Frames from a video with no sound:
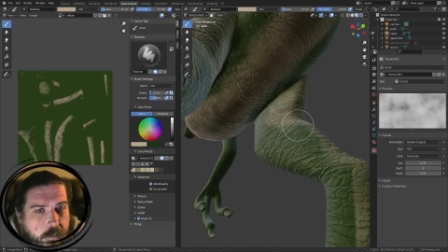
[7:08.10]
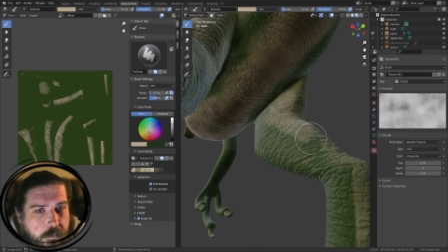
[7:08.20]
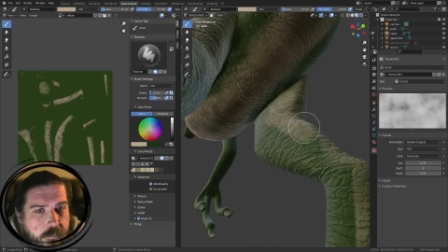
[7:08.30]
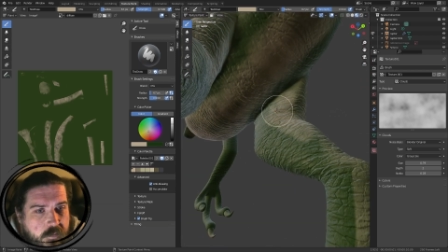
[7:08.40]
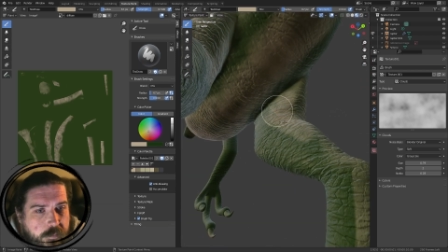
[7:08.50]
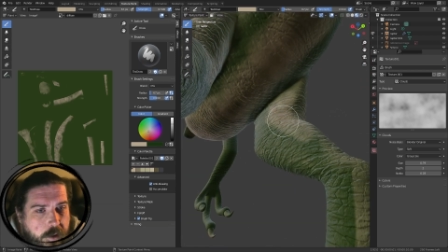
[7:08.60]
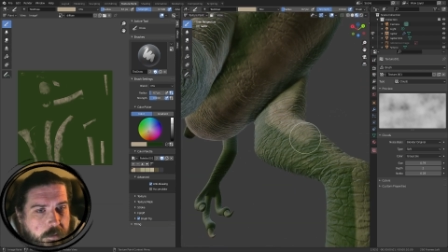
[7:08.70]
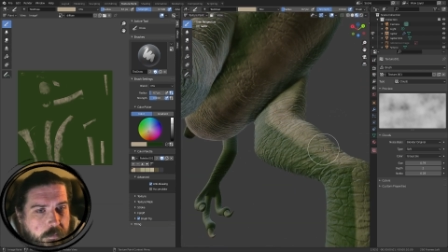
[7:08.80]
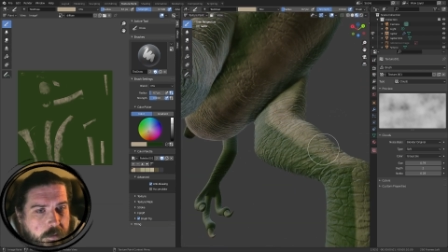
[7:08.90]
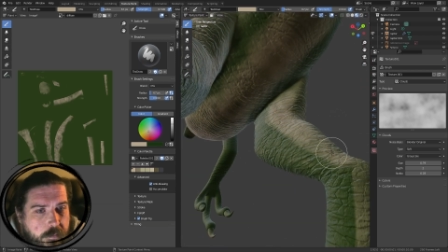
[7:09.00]
just paint
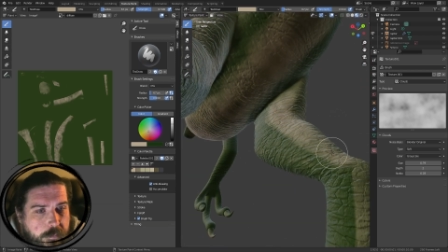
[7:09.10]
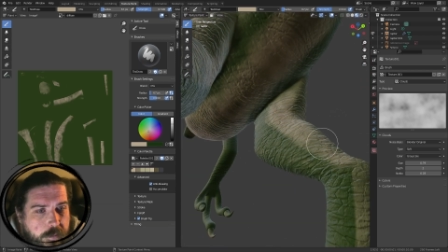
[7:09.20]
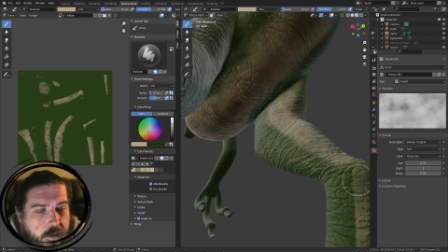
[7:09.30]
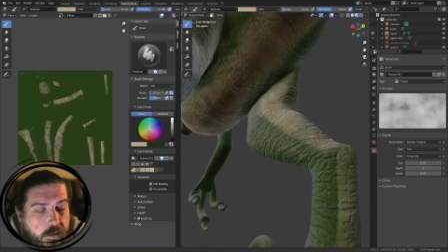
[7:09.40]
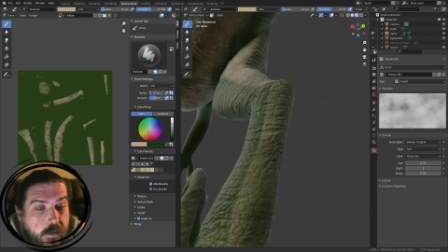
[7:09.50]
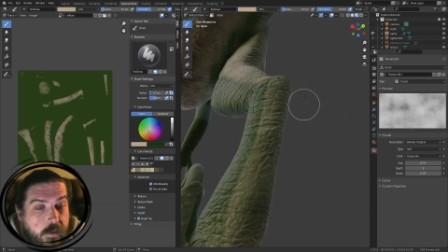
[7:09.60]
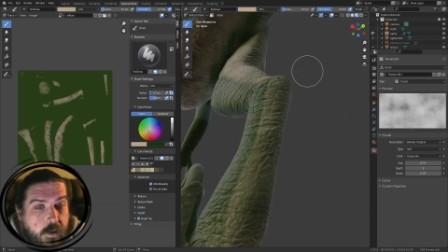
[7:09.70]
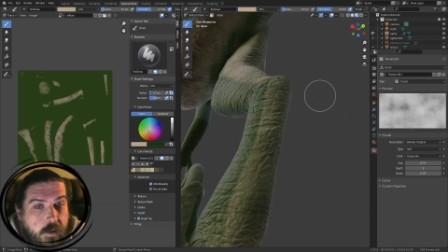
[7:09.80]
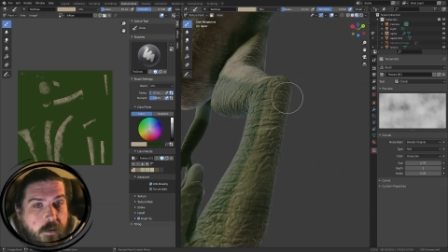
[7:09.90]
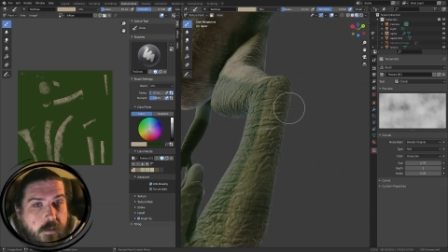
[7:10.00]
around a bit and
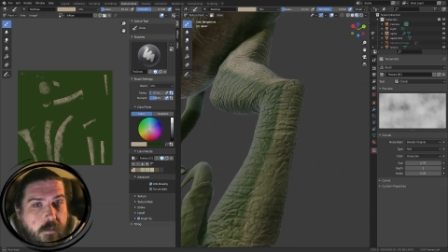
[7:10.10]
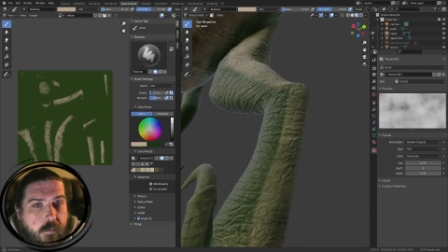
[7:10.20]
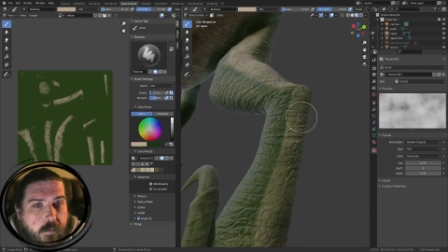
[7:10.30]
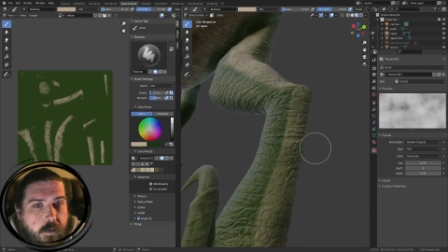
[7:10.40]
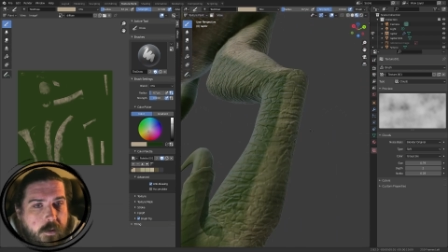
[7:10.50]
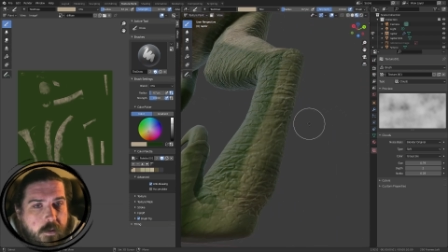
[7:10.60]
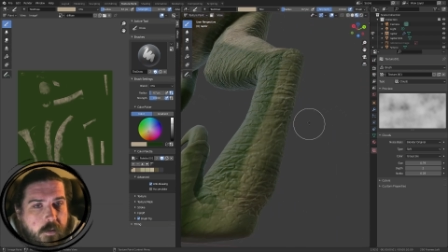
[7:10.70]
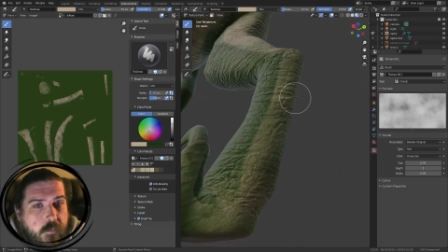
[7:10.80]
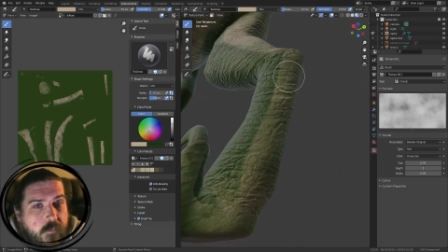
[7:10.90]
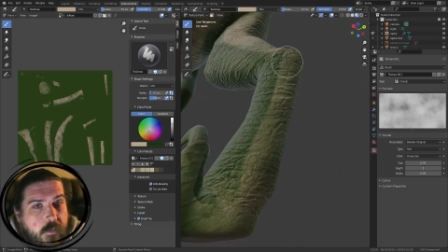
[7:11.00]
get it quite
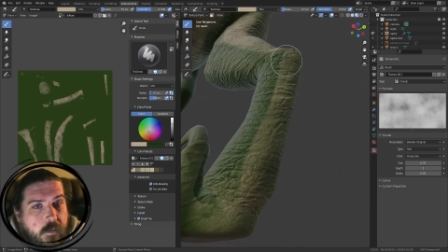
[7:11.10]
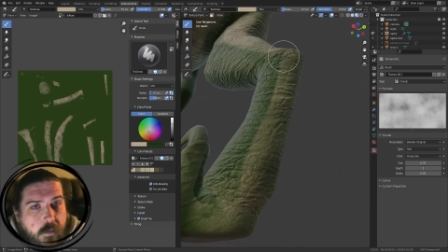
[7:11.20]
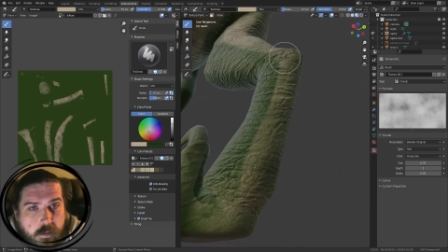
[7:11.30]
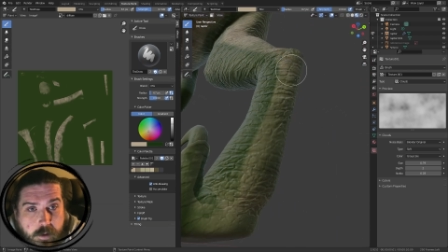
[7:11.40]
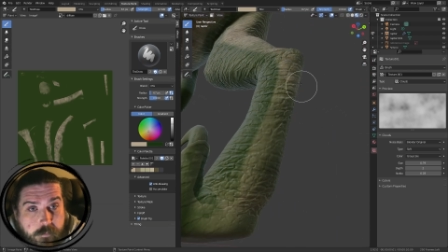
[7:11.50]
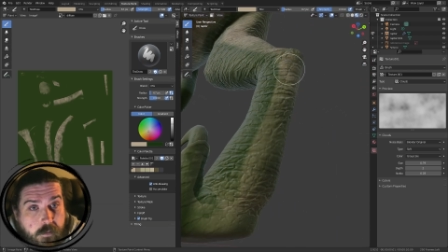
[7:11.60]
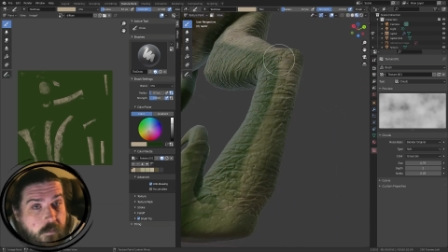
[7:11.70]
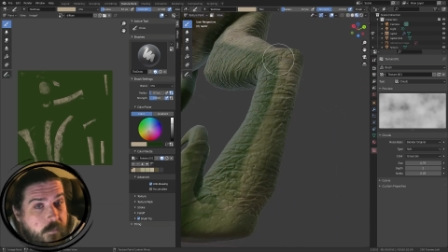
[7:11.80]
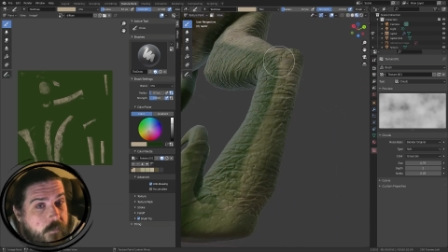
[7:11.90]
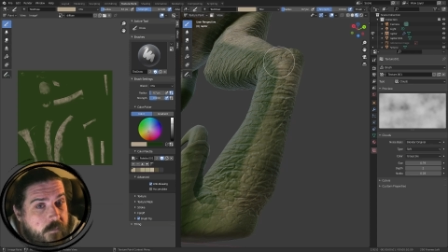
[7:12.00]
nice. Now I'm doing all
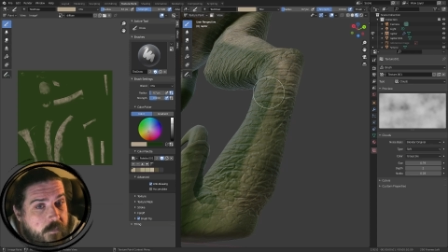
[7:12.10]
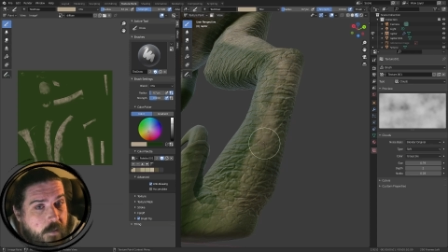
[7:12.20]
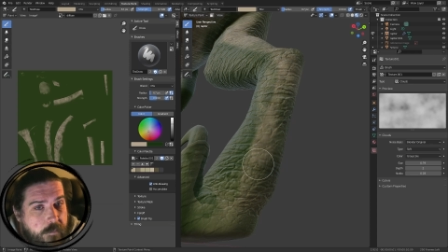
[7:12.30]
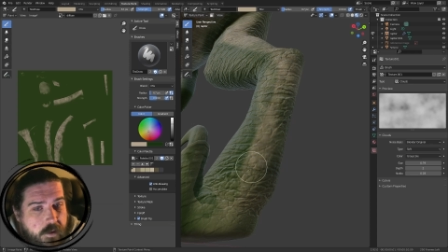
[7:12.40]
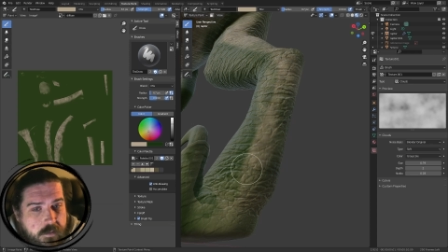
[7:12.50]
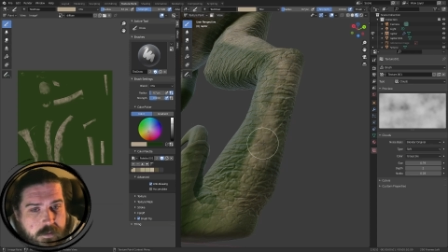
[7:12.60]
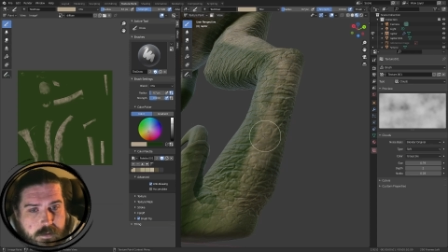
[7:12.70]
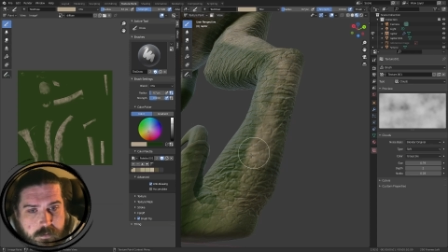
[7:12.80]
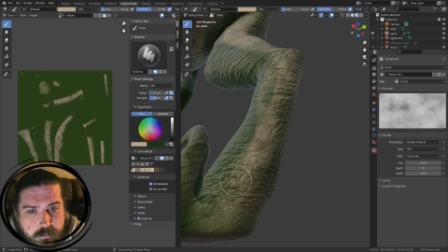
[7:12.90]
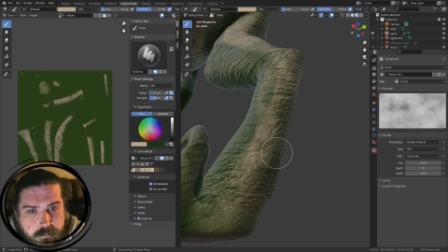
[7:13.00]
this with my mouse,
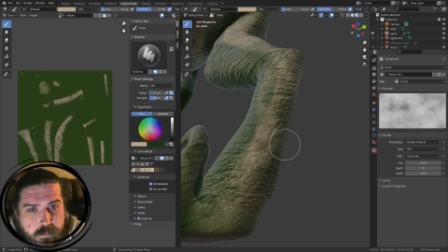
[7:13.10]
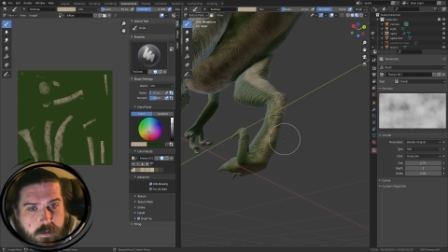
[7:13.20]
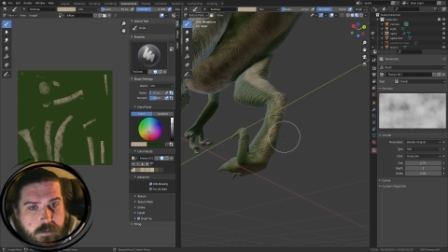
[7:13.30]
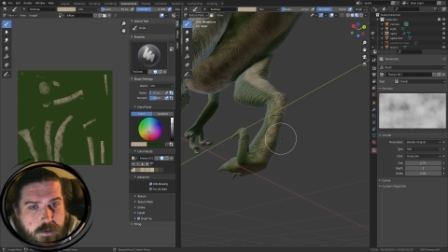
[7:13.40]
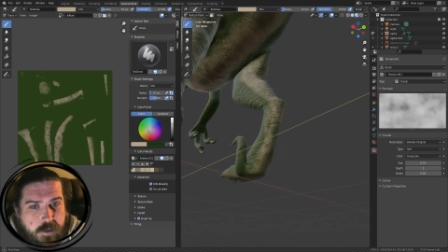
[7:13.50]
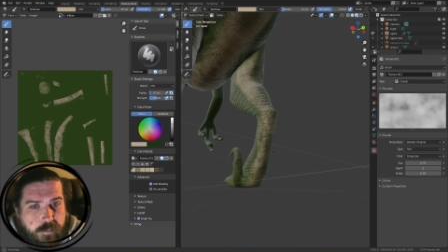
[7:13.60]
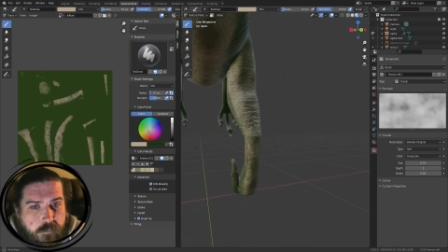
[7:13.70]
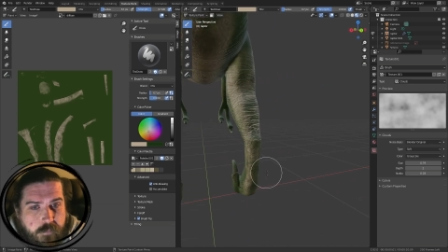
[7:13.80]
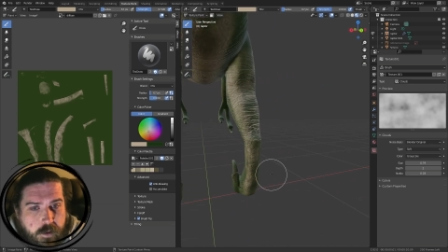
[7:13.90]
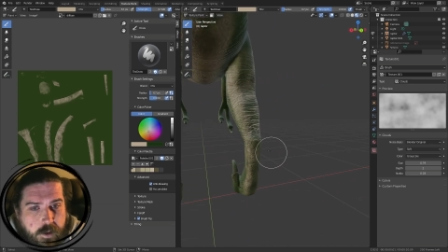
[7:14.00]
just to prove
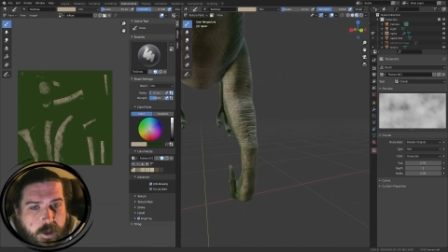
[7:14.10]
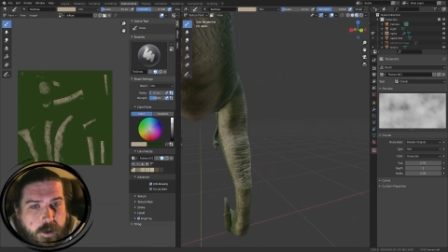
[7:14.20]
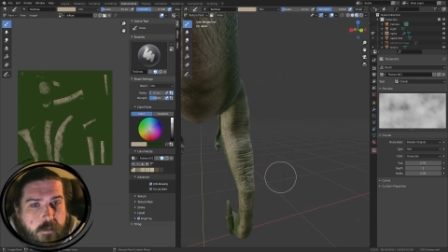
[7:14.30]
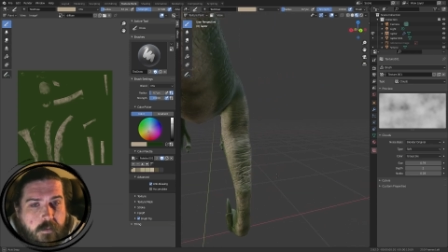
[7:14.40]
that you can.